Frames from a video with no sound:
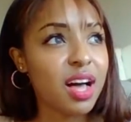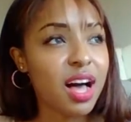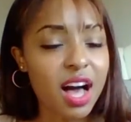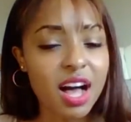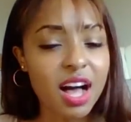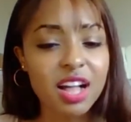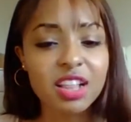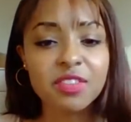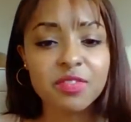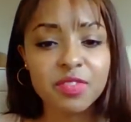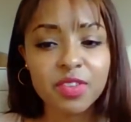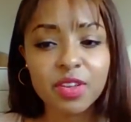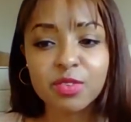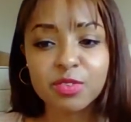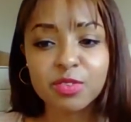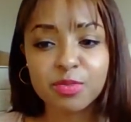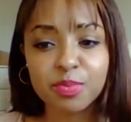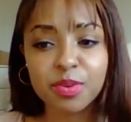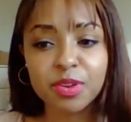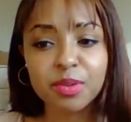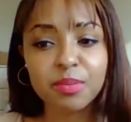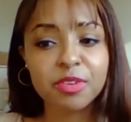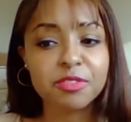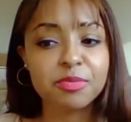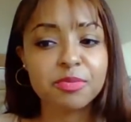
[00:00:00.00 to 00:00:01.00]
Olive Young was
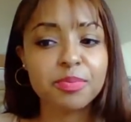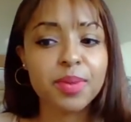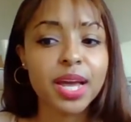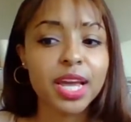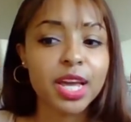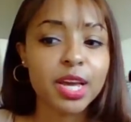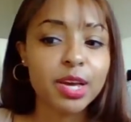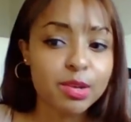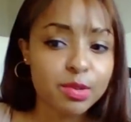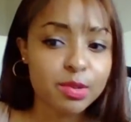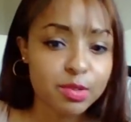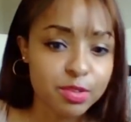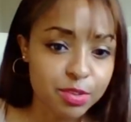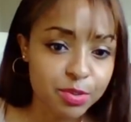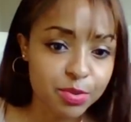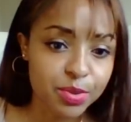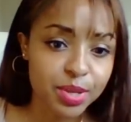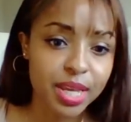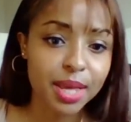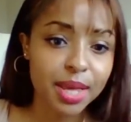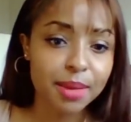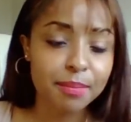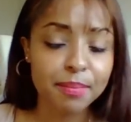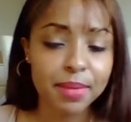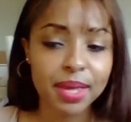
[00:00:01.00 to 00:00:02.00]
pretty much my go-to to
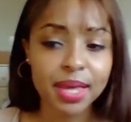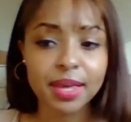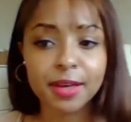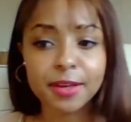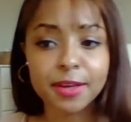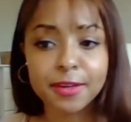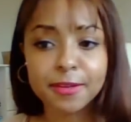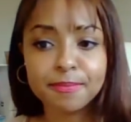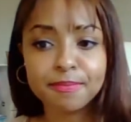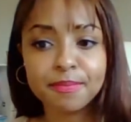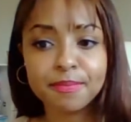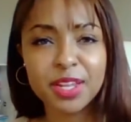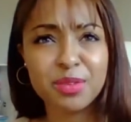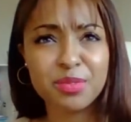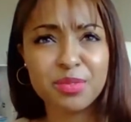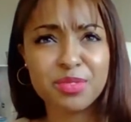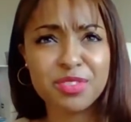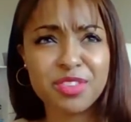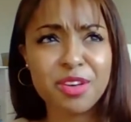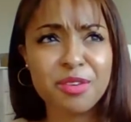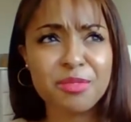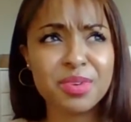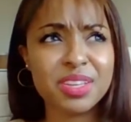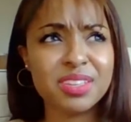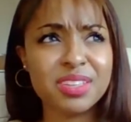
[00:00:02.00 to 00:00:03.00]
get makeup. And it was
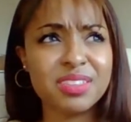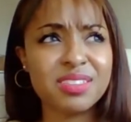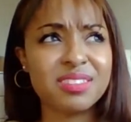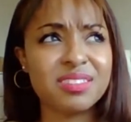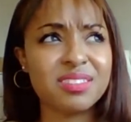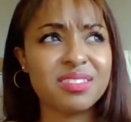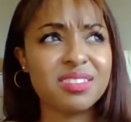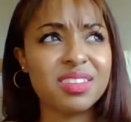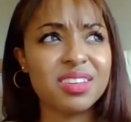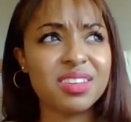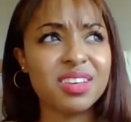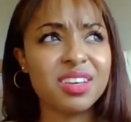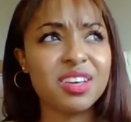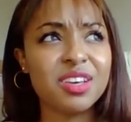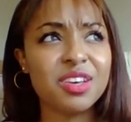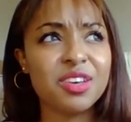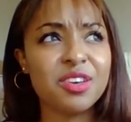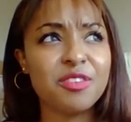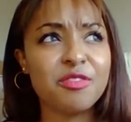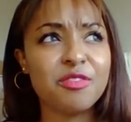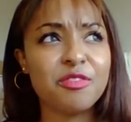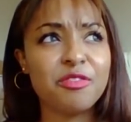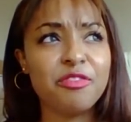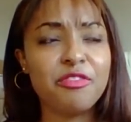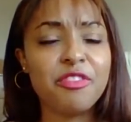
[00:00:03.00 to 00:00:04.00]
always
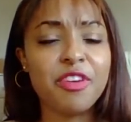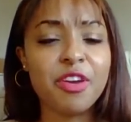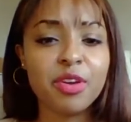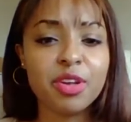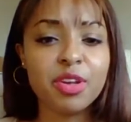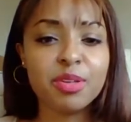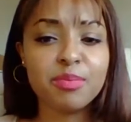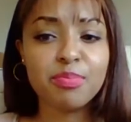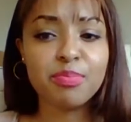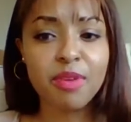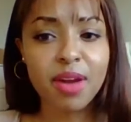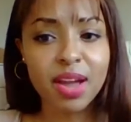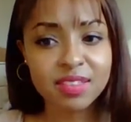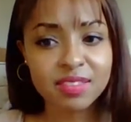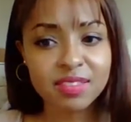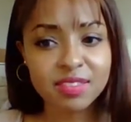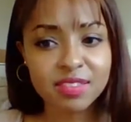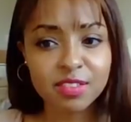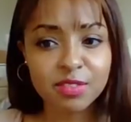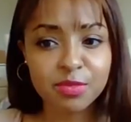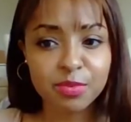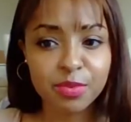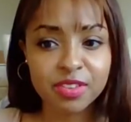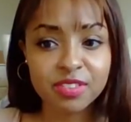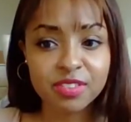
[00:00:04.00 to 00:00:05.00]
varied
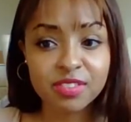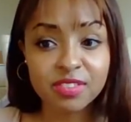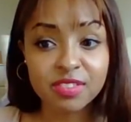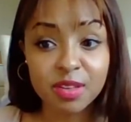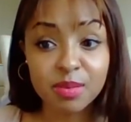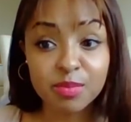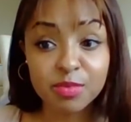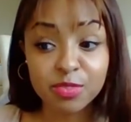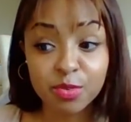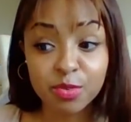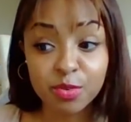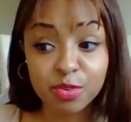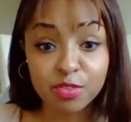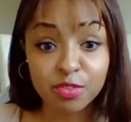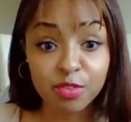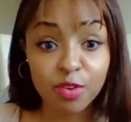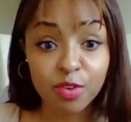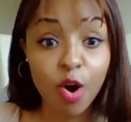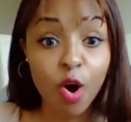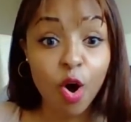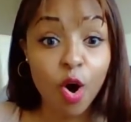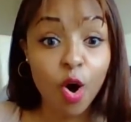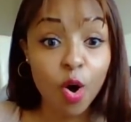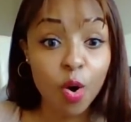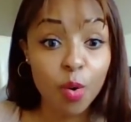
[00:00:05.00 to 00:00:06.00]
prices, where some stores
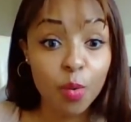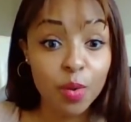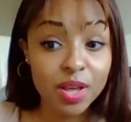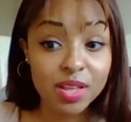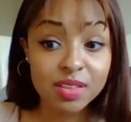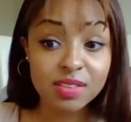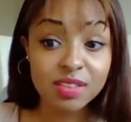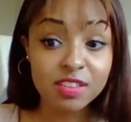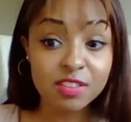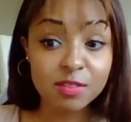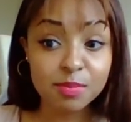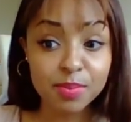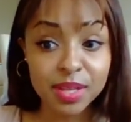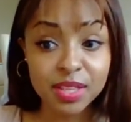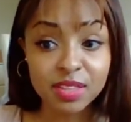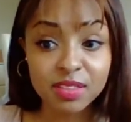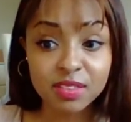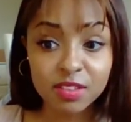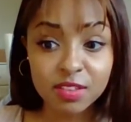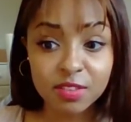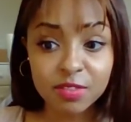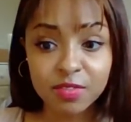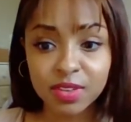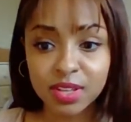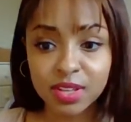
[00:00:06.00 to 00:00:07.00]
are always
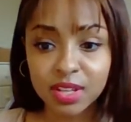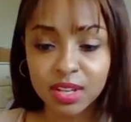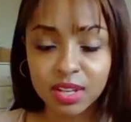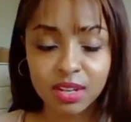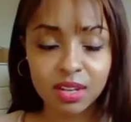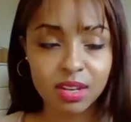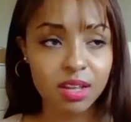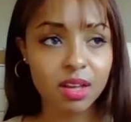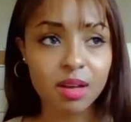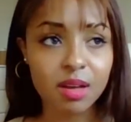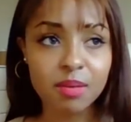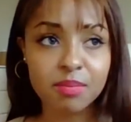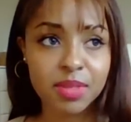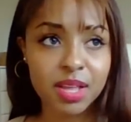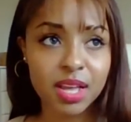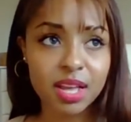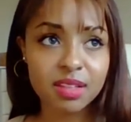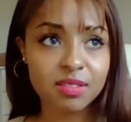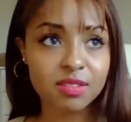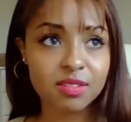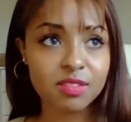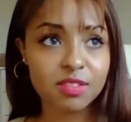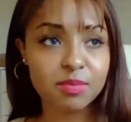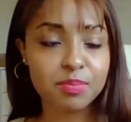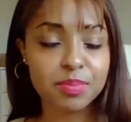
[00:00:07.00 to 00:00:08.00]
expensive, and I'm
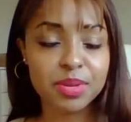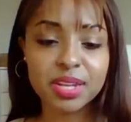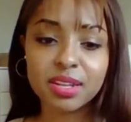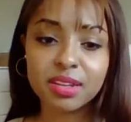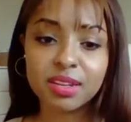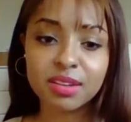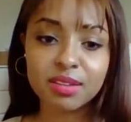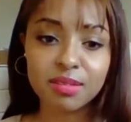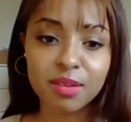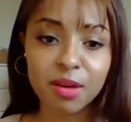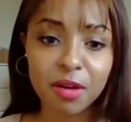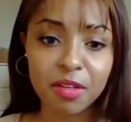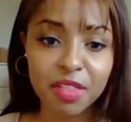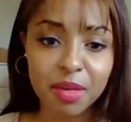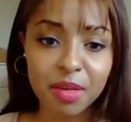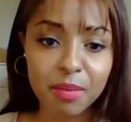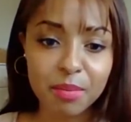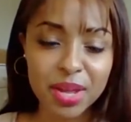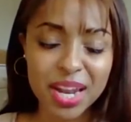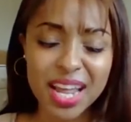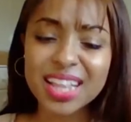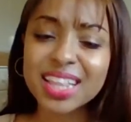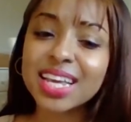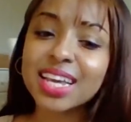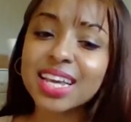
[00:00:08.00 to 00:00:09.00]
not spending all that
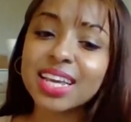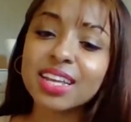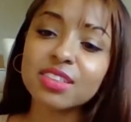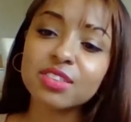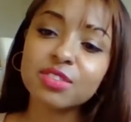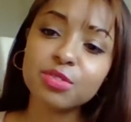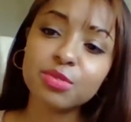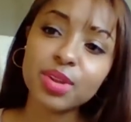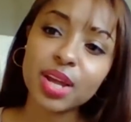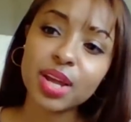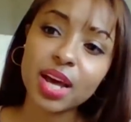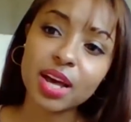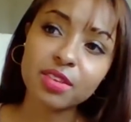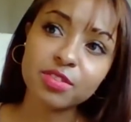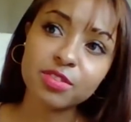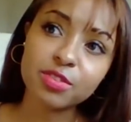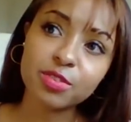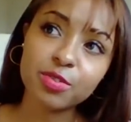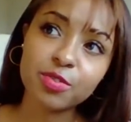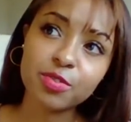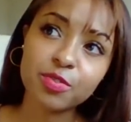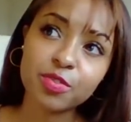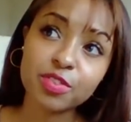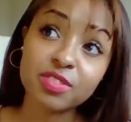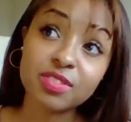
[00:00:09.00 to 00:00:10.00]
money. I like Etude House
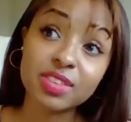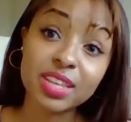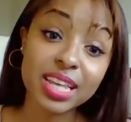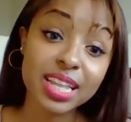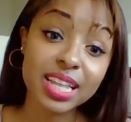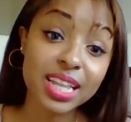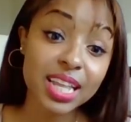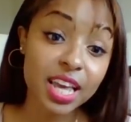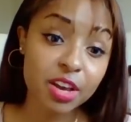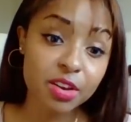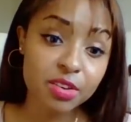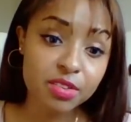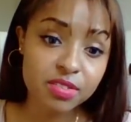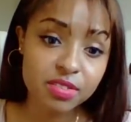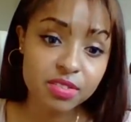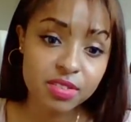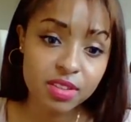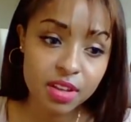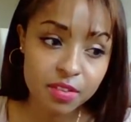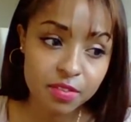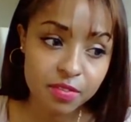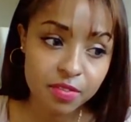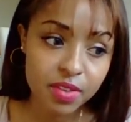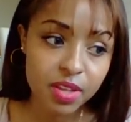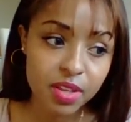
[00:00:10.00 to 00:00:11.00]
too for skincare
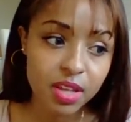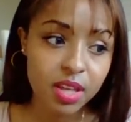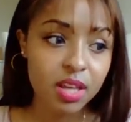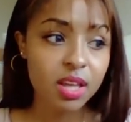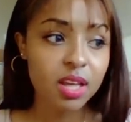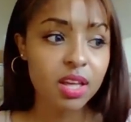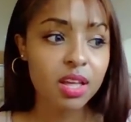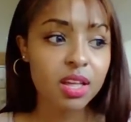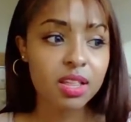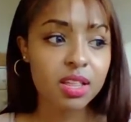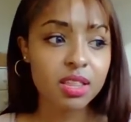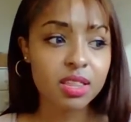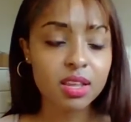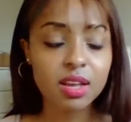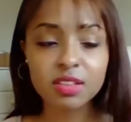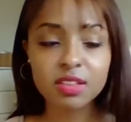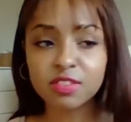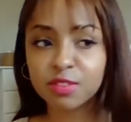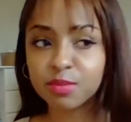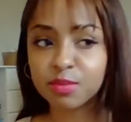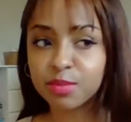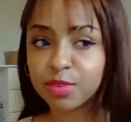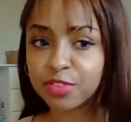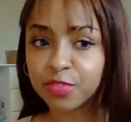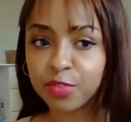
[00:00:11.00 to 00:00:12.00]
stuff, not
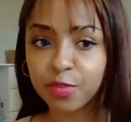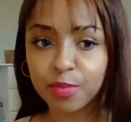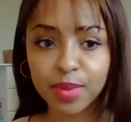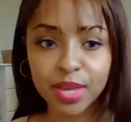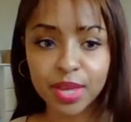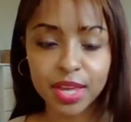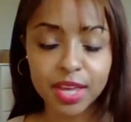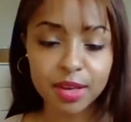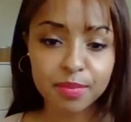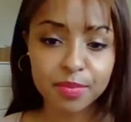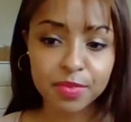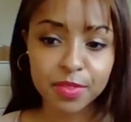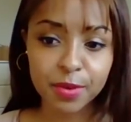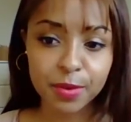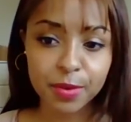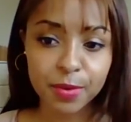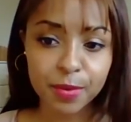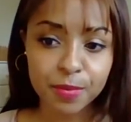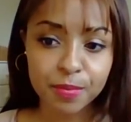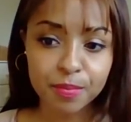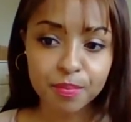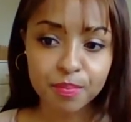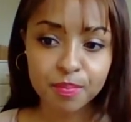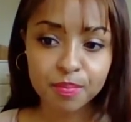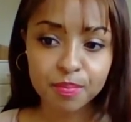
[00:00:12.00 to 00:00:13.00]
so much for makeup
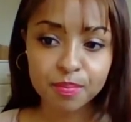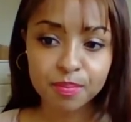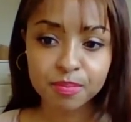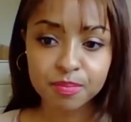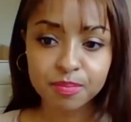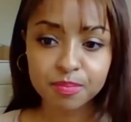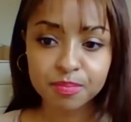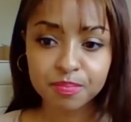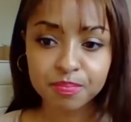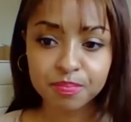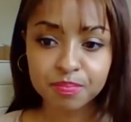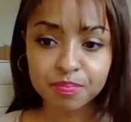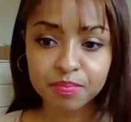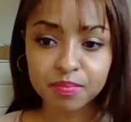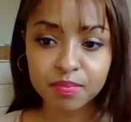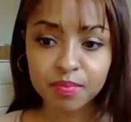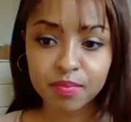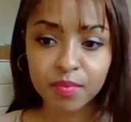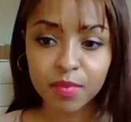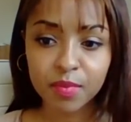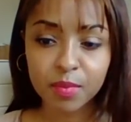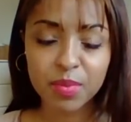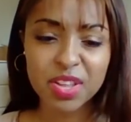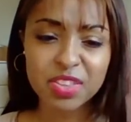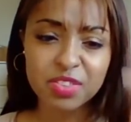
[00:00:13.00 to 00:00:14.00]
though.
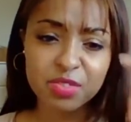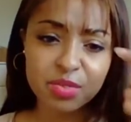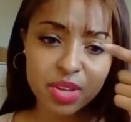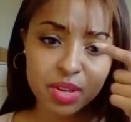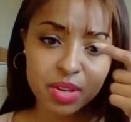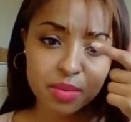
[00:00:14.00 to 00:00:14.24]
But I do